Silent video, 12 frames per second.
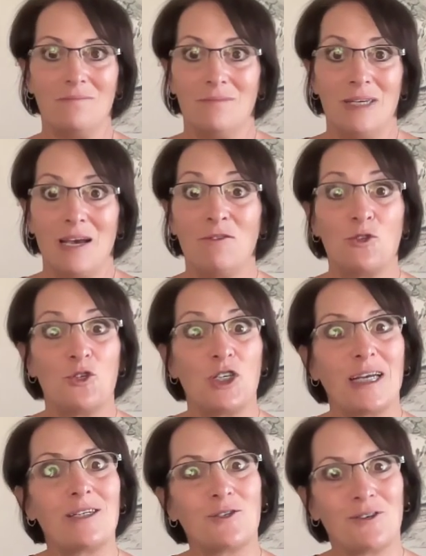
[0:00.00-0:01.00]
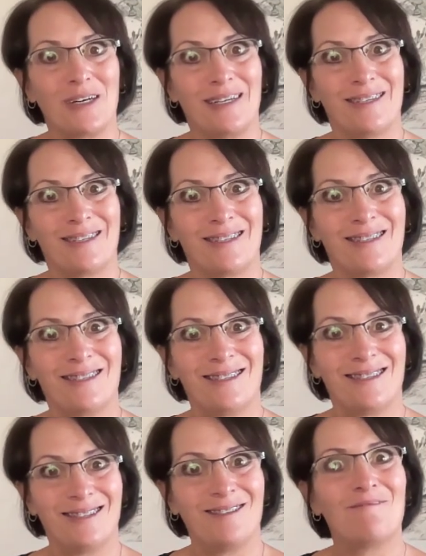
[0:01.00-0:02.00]
you have a trajectory,
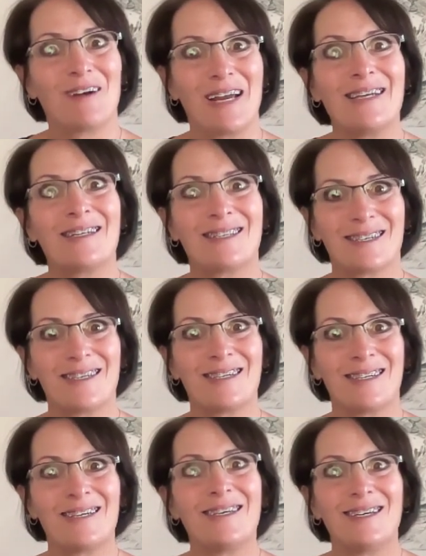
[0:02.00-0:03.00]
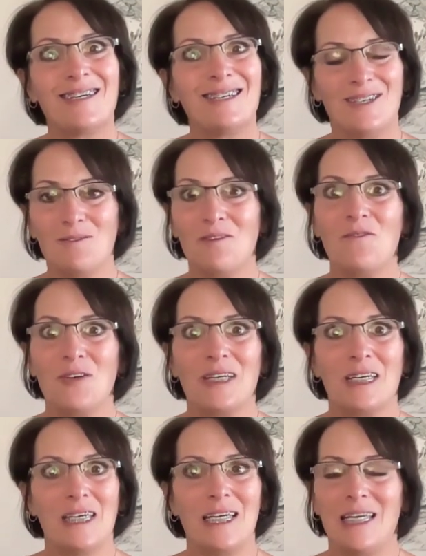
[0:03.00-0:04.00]
right? You're going to feel
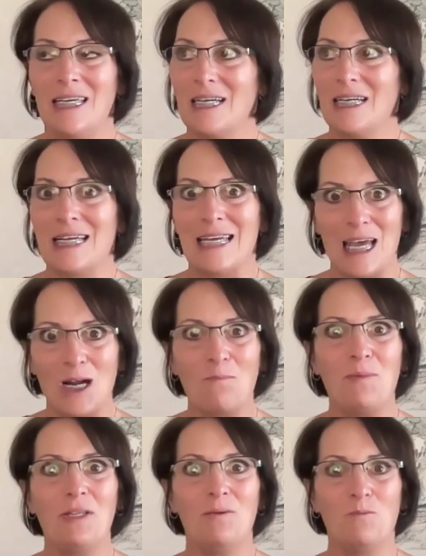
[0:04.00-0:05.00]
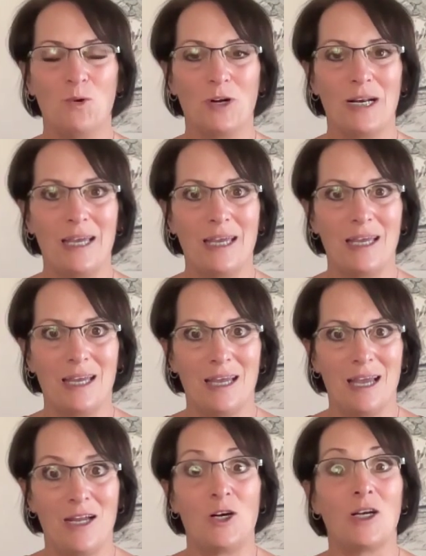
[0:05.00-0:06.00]
like you're going to get up in the morning
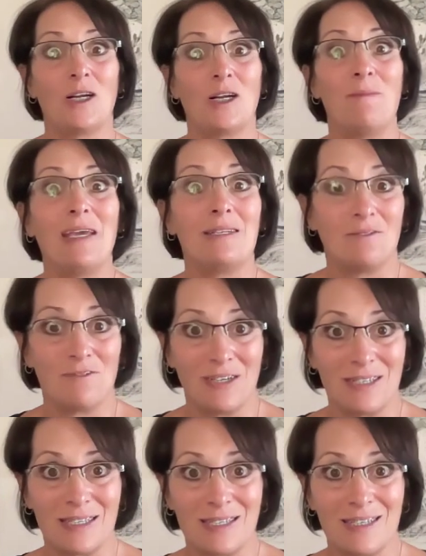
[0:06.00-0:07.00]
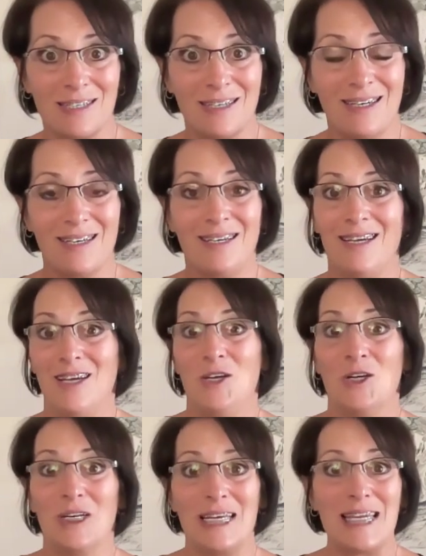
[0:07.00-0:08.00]
and you're going to make a difference.
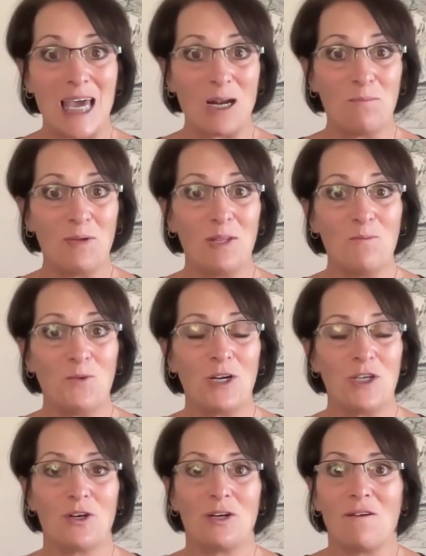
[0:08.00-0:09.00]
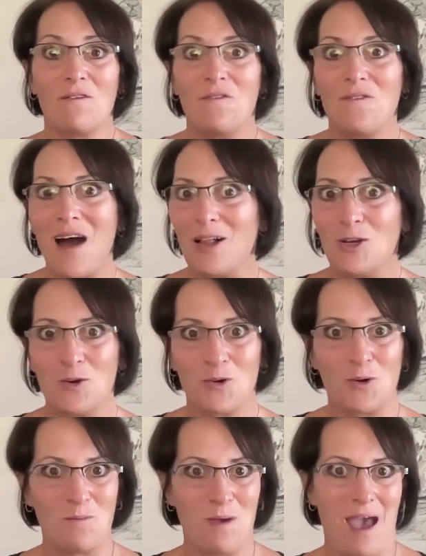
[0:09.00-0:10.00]
You're going to get up in the morning, you're going to follow your
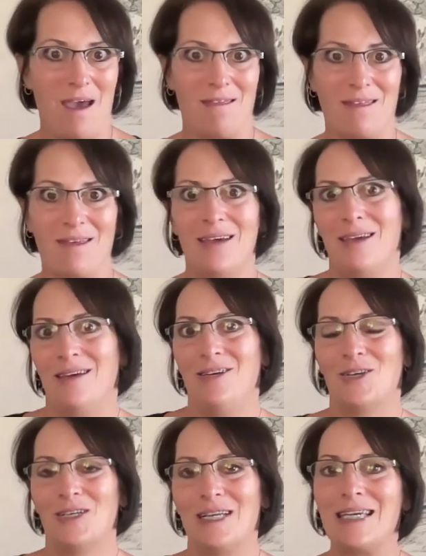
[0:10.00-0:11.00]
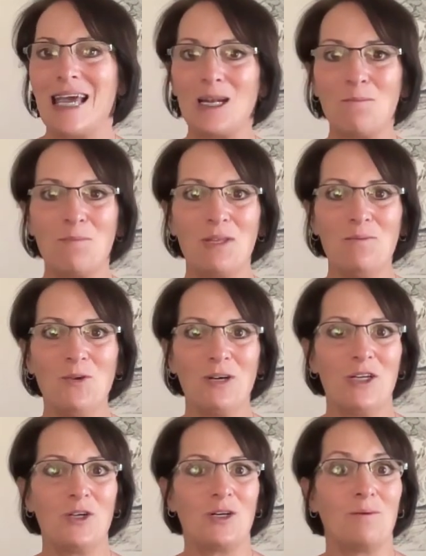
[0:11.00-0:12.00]
own path. You're going to get up in the
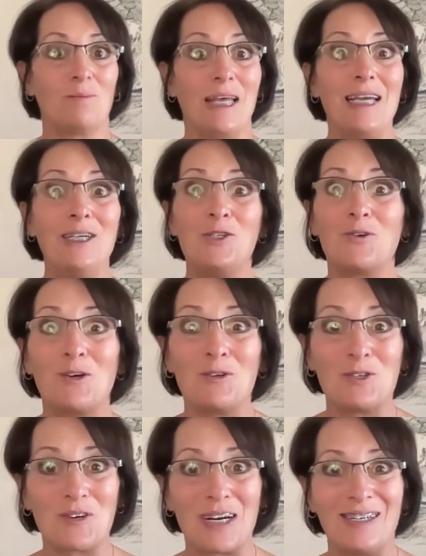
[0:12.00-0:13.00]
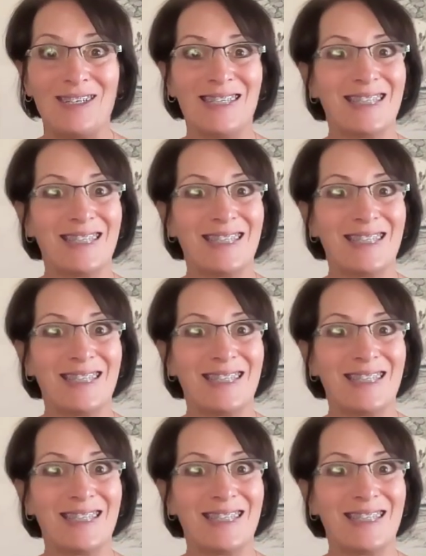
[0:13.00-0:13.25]
morning, you're going to blaze your own trail.